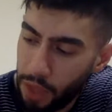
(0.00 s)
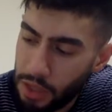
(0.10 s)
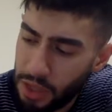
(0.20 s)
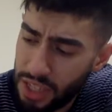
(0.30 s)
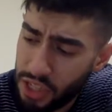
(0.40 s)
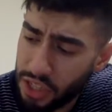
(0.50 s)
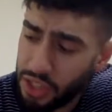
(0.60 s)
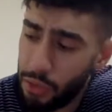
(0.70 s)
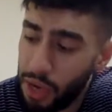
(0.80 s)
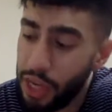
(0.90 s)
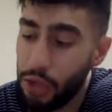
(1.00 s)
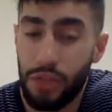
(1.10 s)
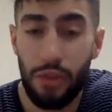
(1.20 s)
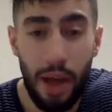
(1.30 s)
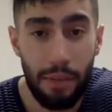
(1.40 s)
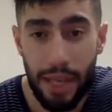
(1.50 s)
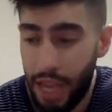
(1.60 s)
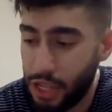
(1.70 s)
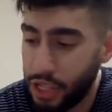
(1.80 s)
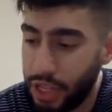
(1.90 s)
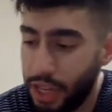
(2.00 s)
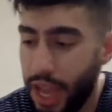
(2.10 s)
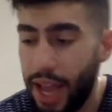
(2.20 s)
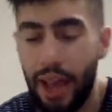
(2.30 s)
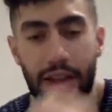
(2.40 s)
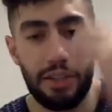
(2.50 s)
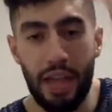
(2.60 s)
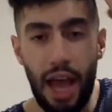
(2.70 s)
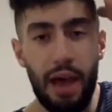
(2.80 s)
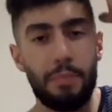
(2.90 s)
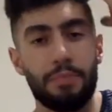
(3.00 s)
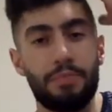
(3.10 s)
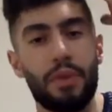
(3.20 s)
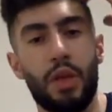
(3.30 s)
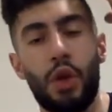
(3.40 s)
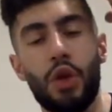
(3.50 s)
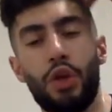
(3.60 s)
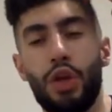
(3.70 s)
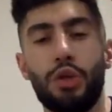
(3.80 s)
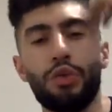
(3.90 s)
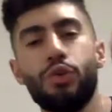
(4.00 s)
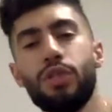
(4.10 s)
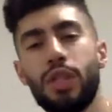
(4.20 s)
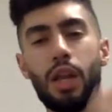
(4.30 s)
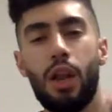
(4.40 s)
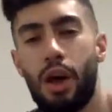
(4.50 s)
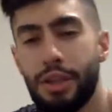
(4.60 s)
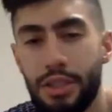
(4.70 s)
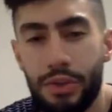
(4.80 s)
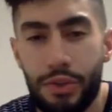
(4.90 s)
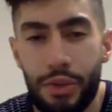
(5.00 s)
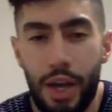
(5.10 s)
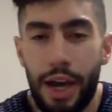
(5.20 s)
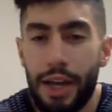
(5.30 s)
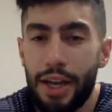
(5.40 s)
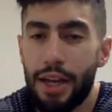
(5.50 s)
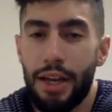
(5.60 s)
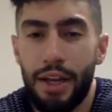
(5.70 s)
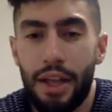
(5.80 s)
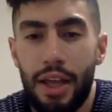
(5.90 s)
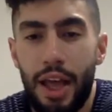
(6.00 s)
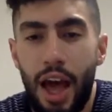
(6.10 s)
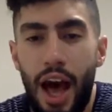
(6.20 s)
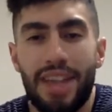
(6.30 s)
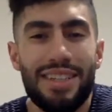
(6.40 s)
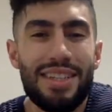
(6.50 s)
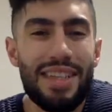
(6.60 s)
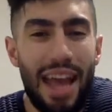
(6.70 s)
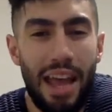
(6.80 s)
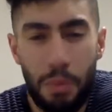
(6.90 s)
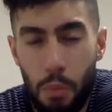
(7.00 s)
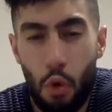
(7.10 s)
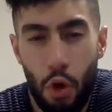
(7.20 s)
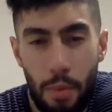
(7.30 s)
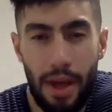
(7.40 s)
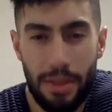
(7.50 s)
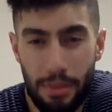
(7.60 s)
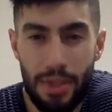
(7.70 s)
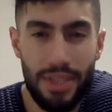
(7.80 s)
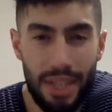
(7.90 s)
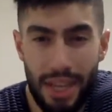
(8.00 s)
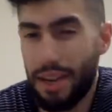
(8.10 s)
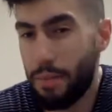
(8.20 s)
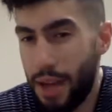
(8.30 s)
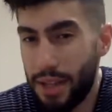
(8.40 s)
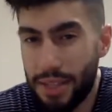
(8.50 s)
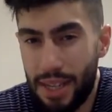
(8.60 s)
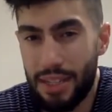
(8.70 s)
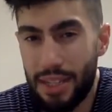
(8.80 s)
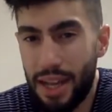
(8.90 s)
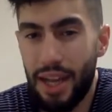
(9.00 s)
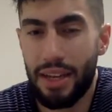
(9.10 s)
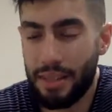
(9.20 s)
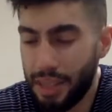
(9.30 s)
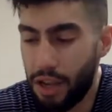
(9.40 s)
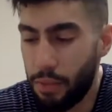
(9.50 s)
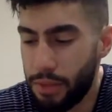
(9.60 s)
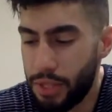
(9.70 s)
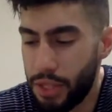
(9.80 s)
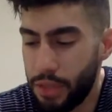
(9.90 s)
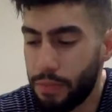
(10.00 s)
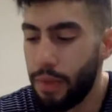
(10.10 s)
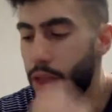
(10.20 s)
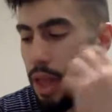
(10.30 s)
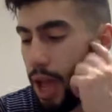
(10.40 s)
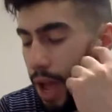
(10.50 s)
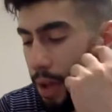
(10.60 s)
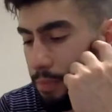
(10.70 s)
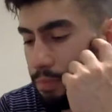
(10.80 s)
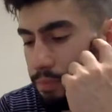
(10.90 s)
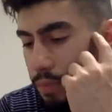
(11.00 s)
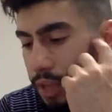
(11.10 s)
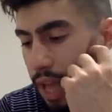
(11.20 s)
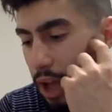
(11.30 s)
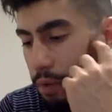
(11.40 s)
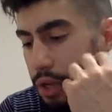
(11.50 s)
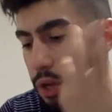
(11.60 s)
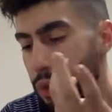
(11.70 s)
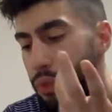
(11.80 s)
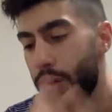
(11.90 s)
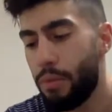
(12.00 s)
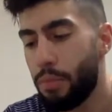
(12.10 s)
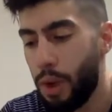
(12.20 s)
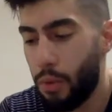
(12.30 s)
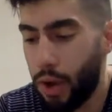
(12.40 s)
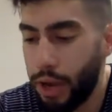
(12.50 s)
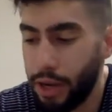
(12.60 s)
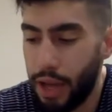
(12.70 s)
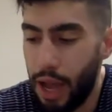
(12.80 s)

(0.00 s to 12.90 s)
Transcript: So essentially, it's a really useful application, and you can use it a lot to kind of understand more about music and about salsa and the composition. Now I'm going to go through them one by one.